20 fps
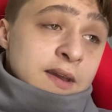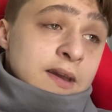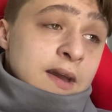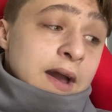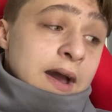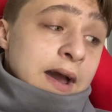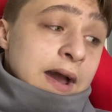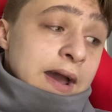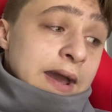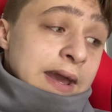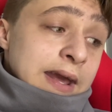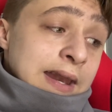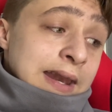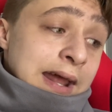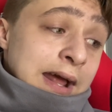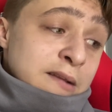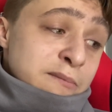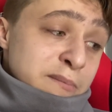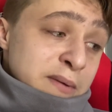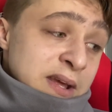It
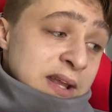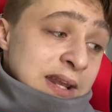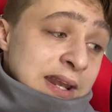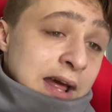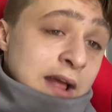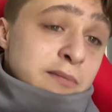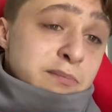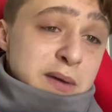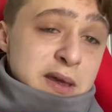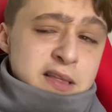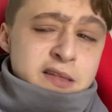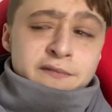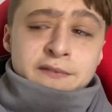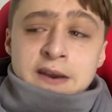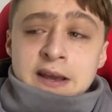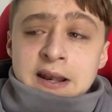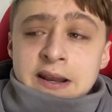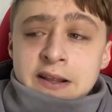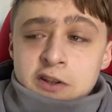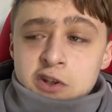led me to feeling